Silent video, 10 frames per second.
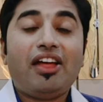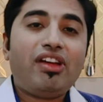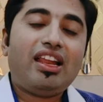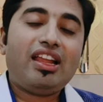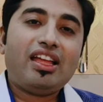
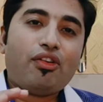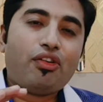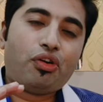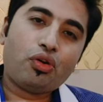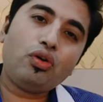Well,
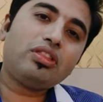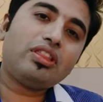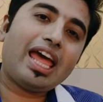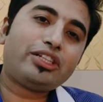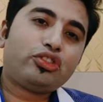growth
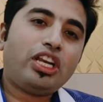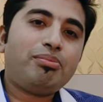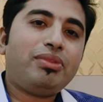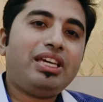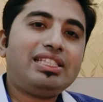actually
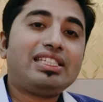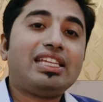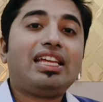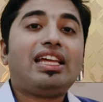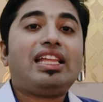means
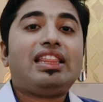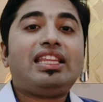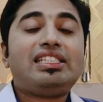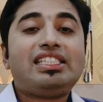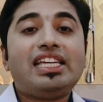
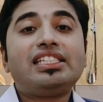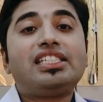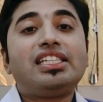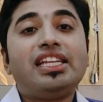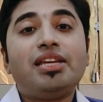the
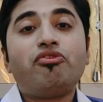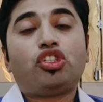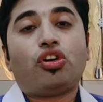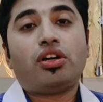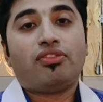changes in him
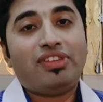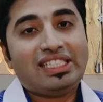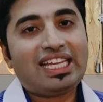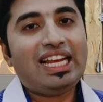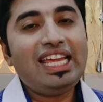which occur
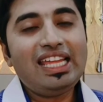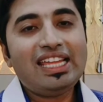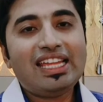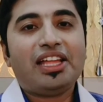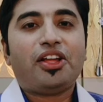physically,
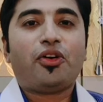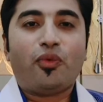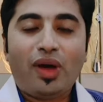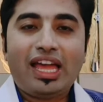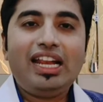
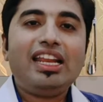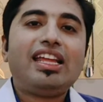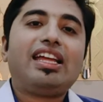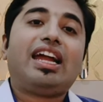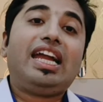while
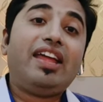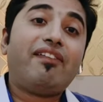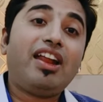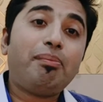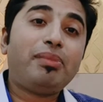
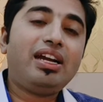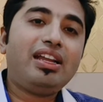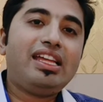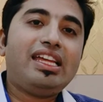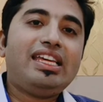development
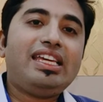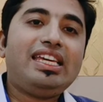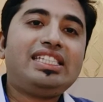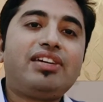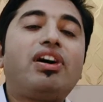
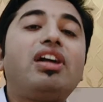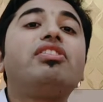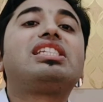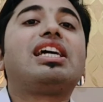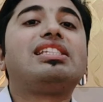is the one which
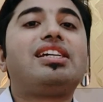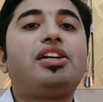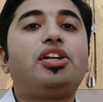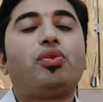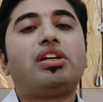is
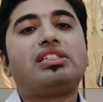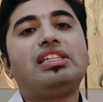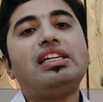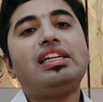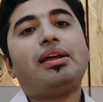concerned towards
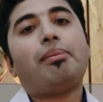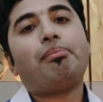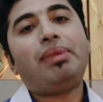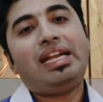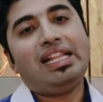the
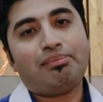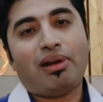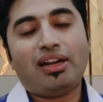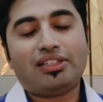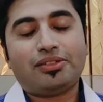mental
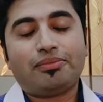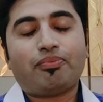parts.